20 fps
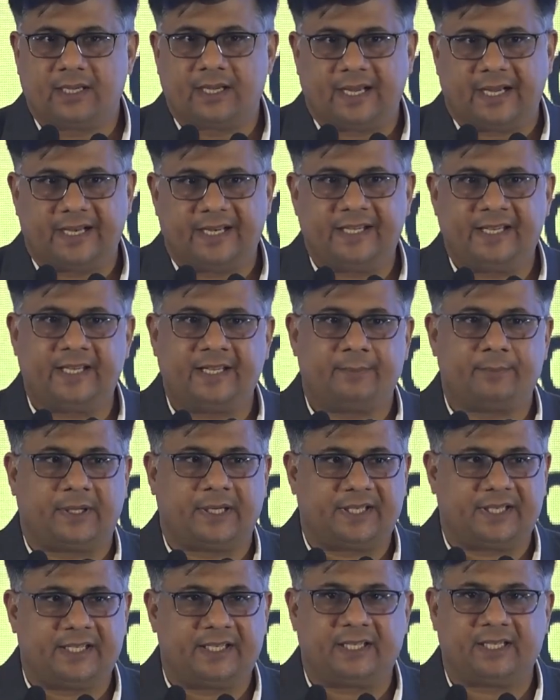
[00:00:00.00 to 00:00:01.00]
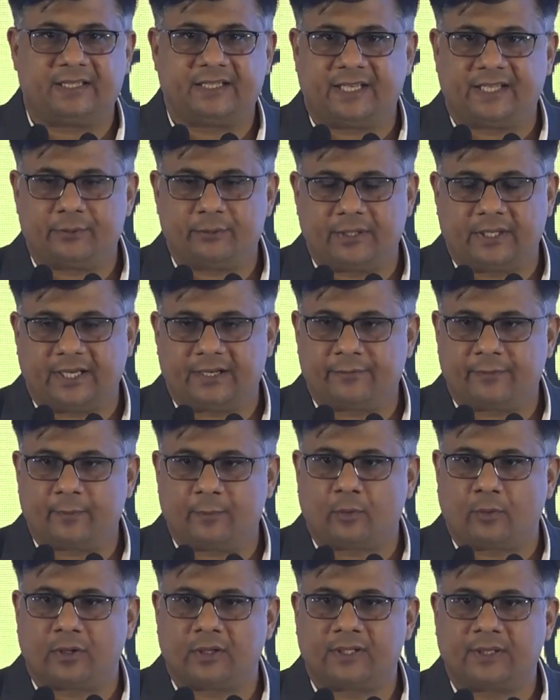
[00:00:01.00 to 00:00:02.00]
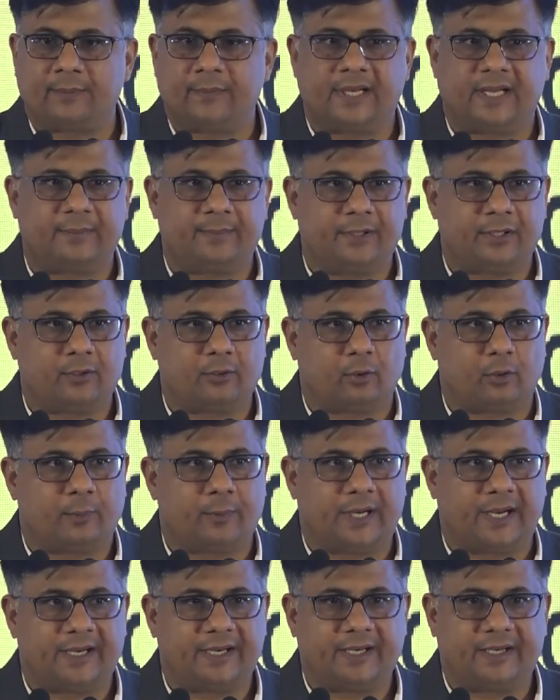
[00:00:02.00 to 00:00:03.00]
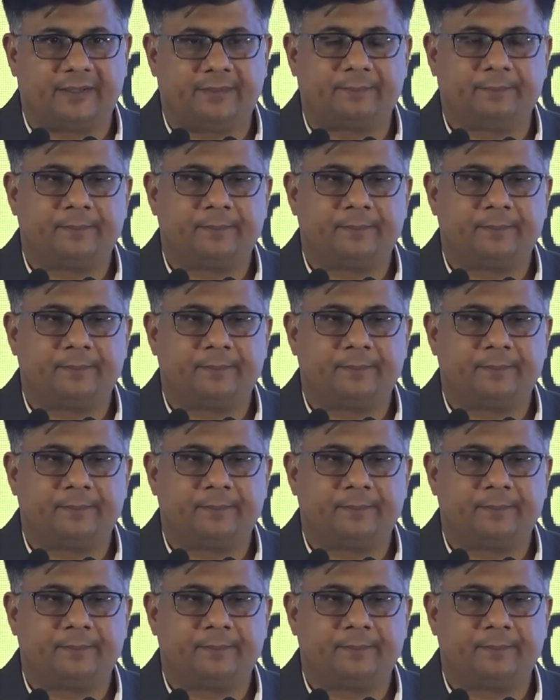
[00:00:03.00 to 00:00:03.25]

any material that you get from quantum can be co-branded